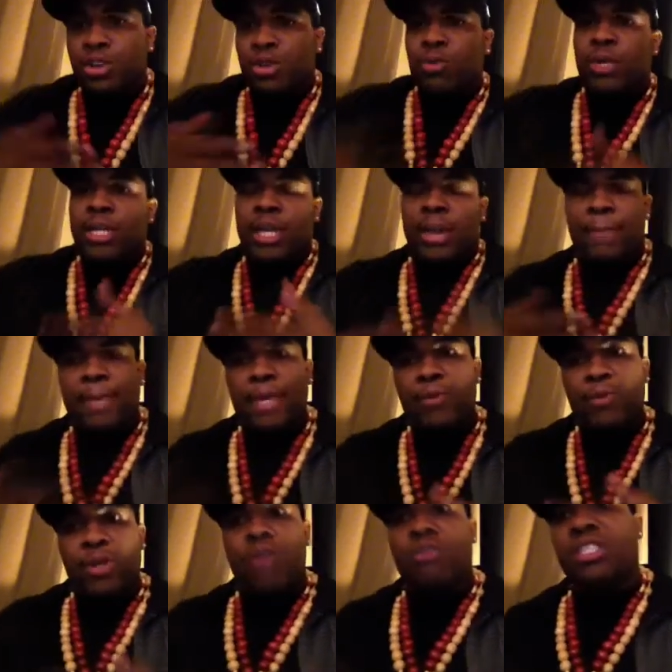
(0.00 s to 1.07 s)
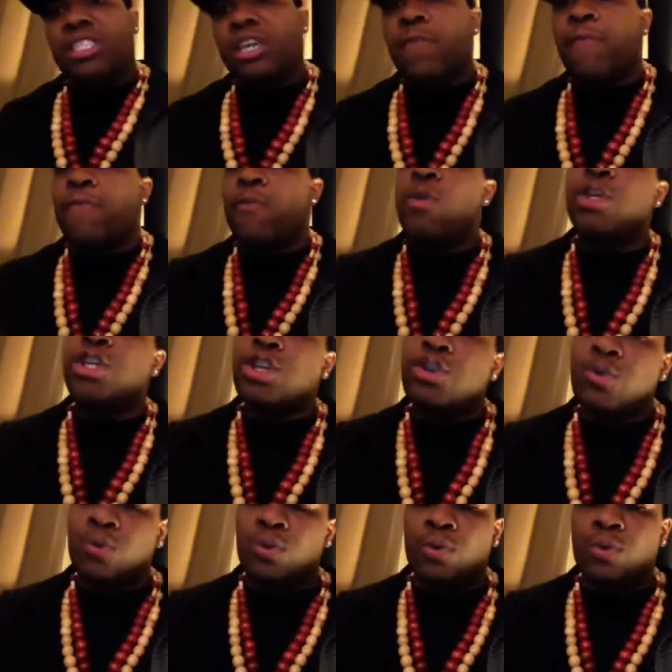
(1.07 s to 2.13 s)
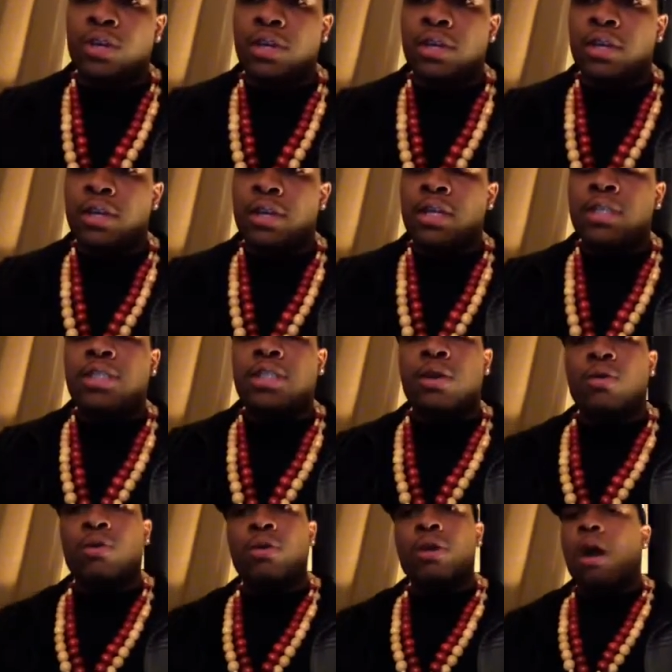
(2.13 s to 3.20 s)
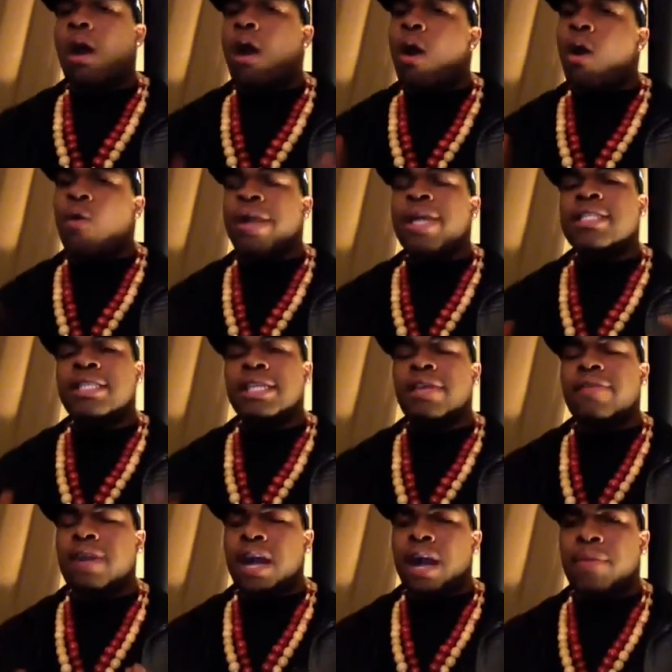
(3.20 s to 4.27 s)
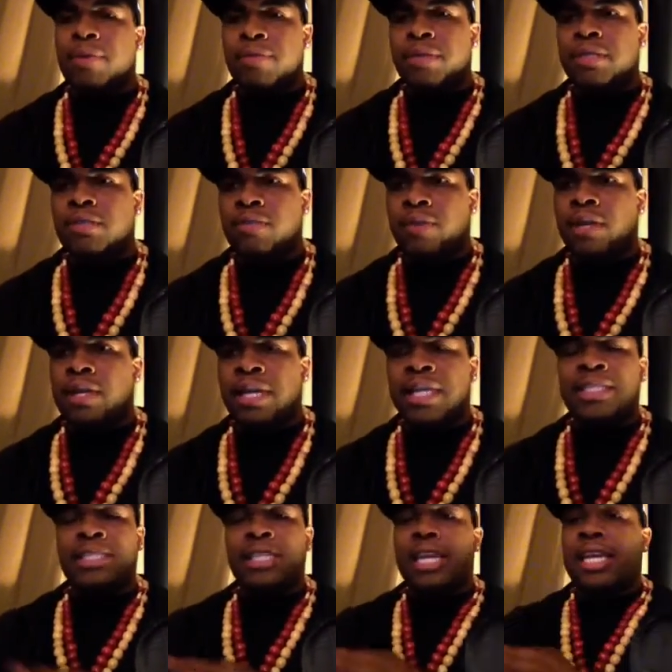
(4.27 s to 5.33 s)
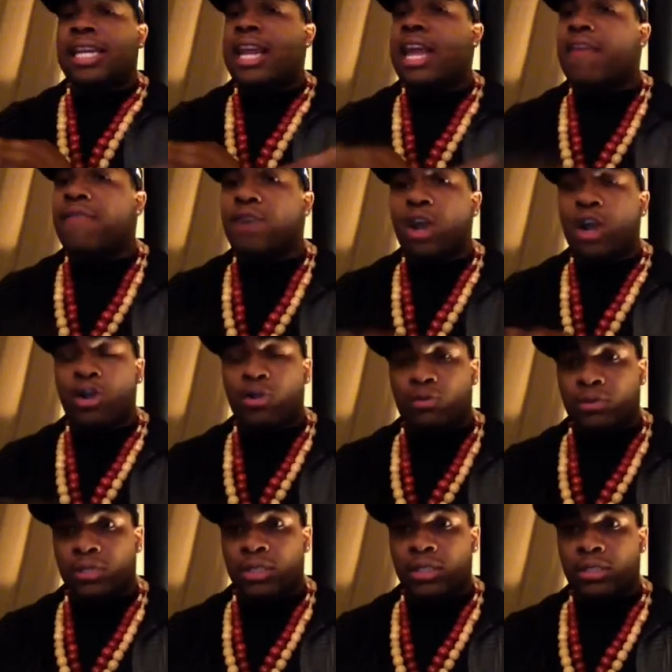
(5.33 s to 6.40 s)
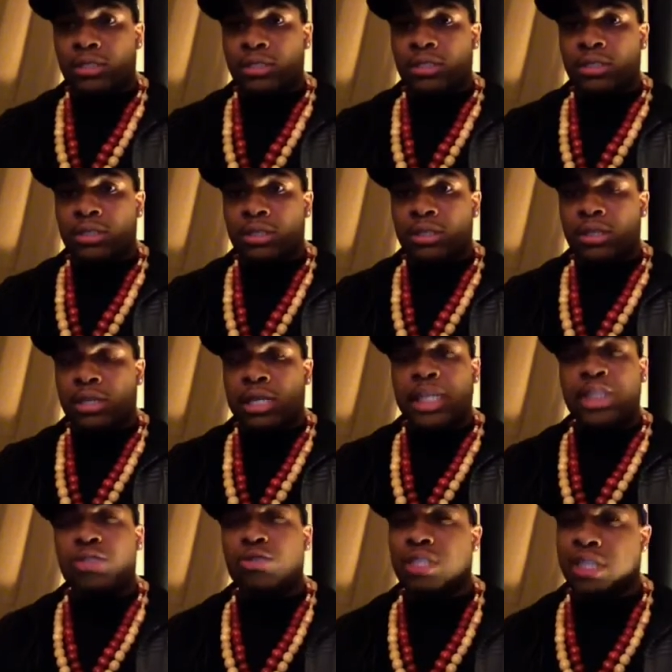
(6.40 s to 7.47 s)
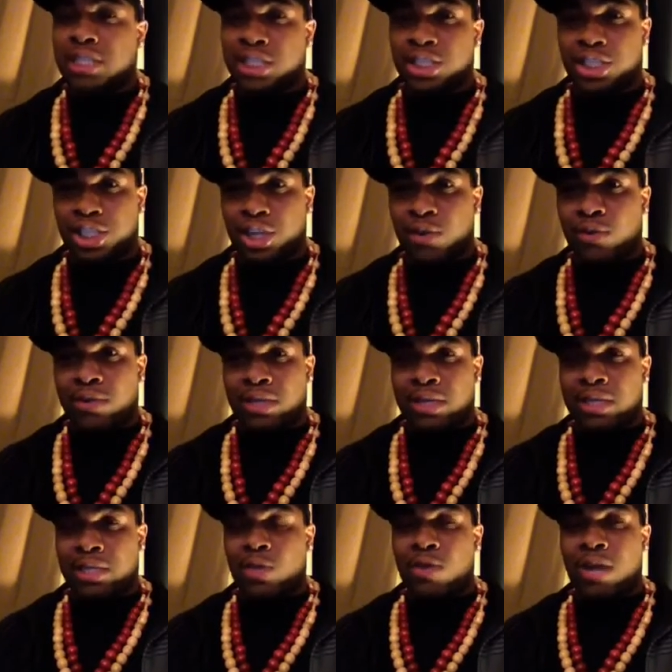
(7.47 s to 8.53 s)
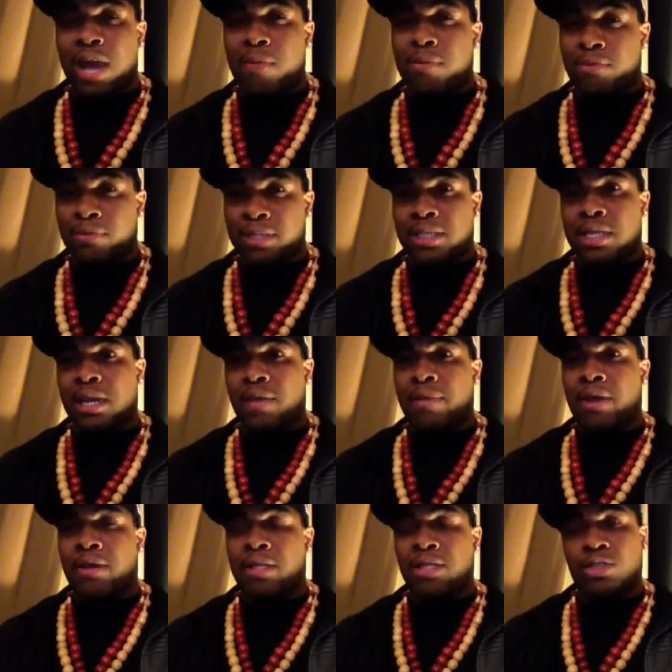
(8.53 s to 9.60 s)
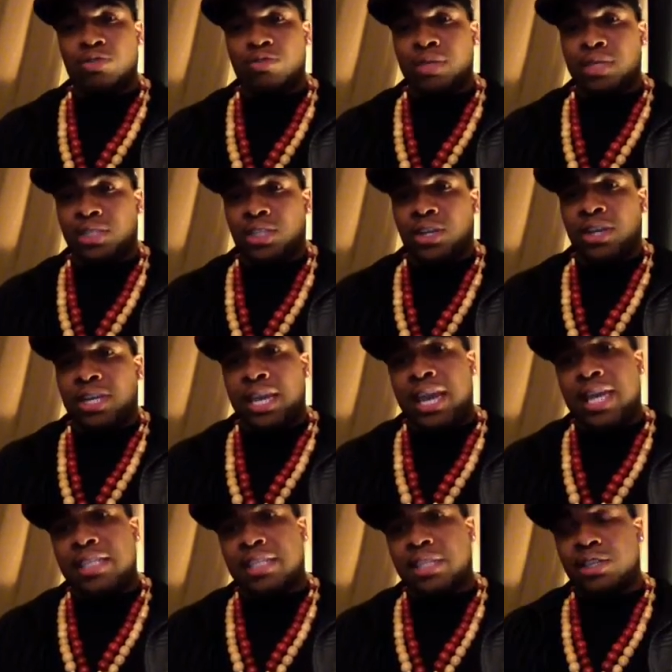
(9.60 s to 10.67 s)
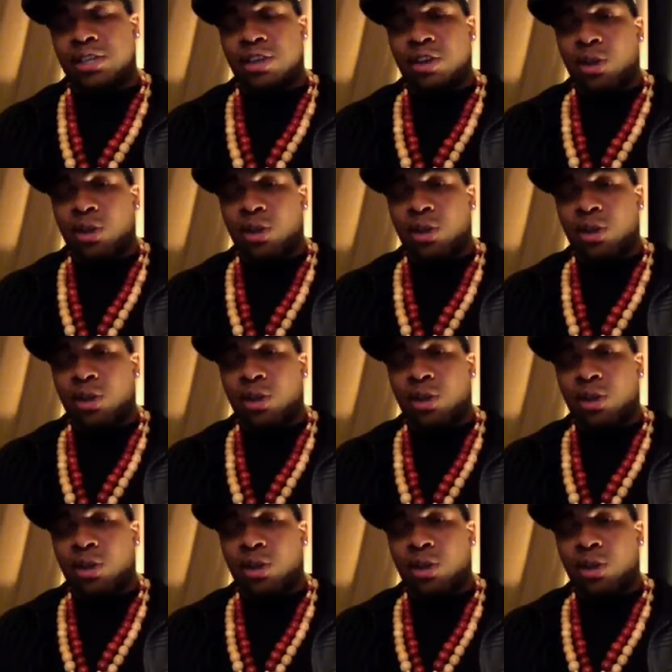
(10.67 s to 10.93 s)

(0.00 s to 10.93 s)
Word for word: going to want to compete with herself for you. So always give compliments, fella. It's, it never hurts. Unless you just a jerk and your compliments come out as you being sarcastic